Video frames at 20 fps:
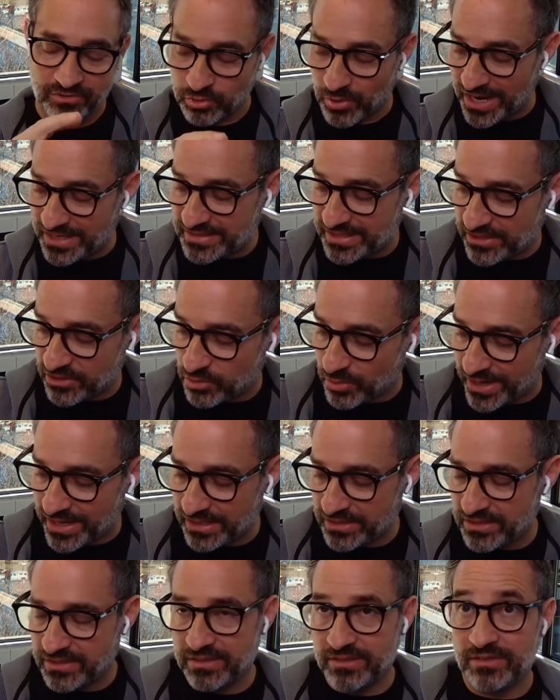twice in
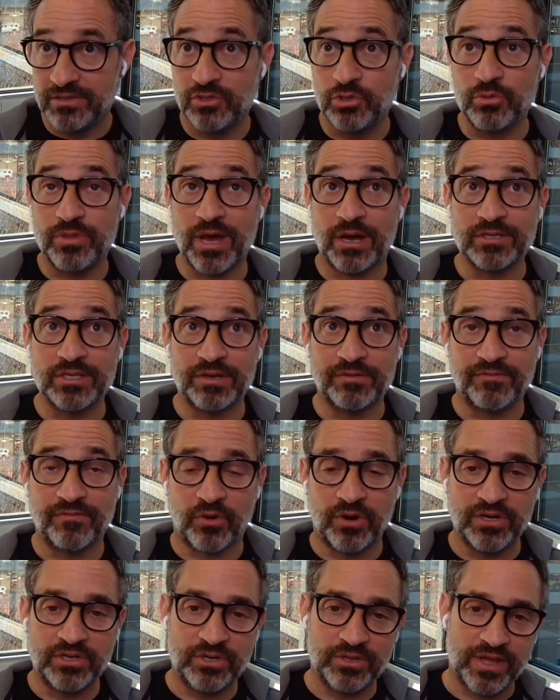
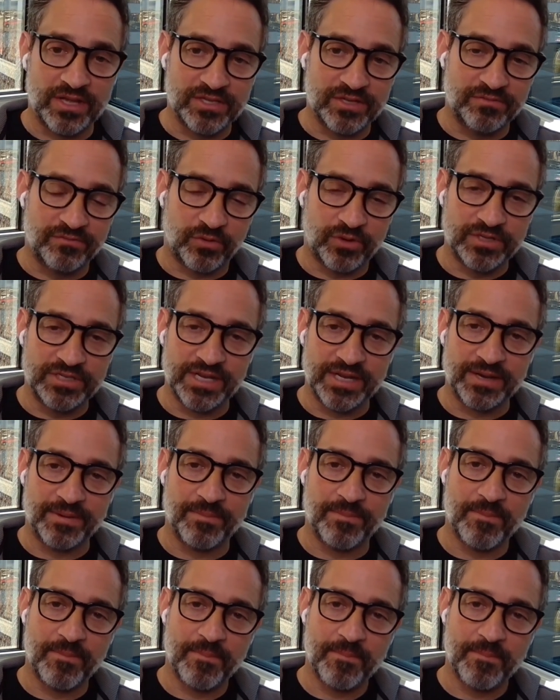2004 and 2014.